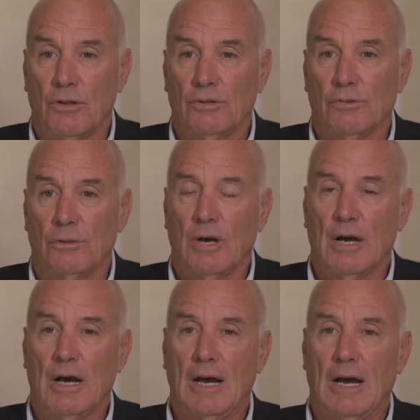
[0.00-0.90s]
So
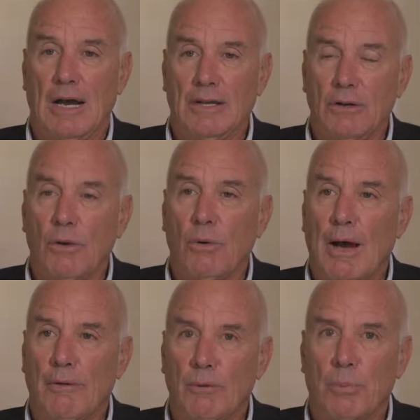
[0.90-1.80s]
I know
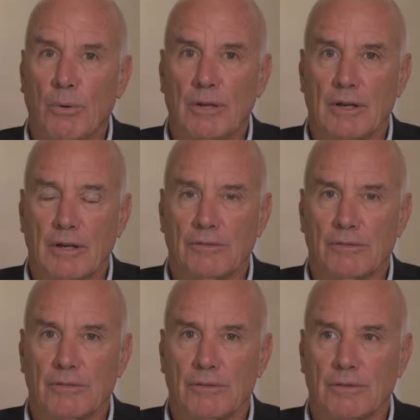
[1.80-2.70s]
how important it
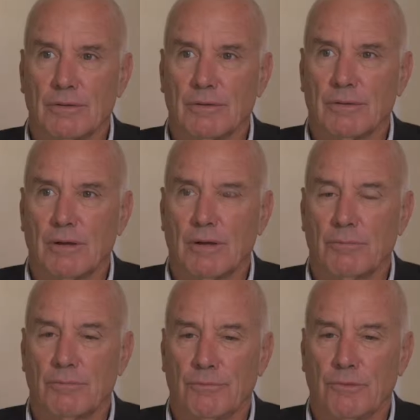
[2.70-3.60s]
is
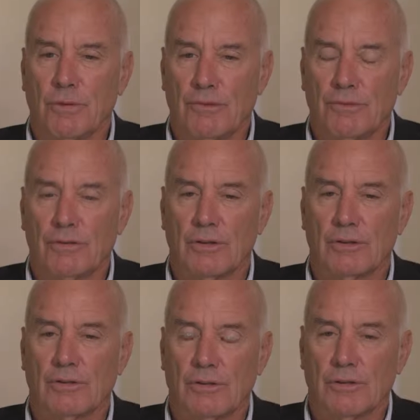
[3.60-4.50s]
for us
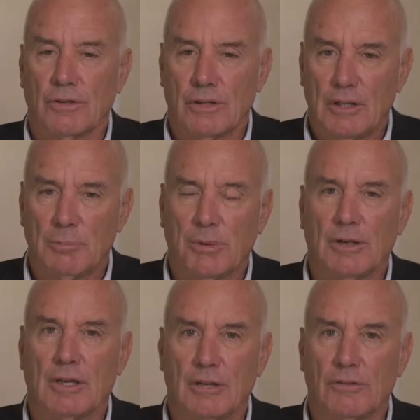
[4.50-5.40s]
to keep our
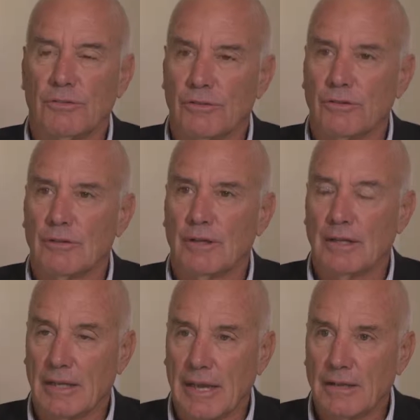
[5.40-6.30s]
kids
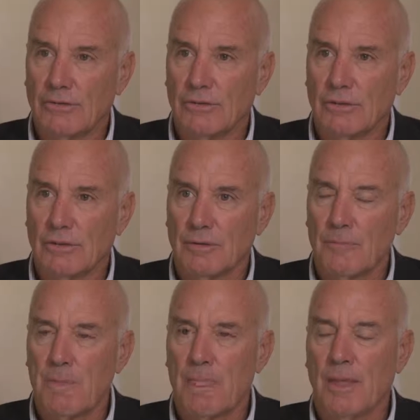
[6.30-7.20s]
engaged,
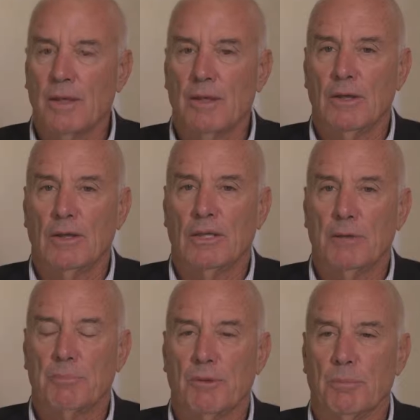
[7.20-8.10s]

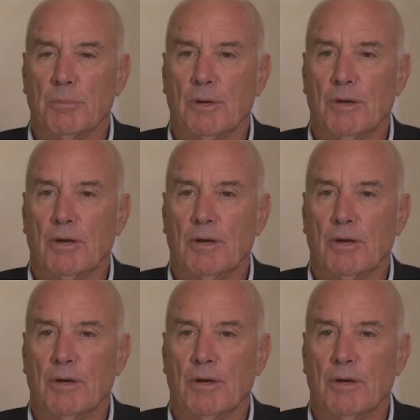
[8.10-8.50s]
keep them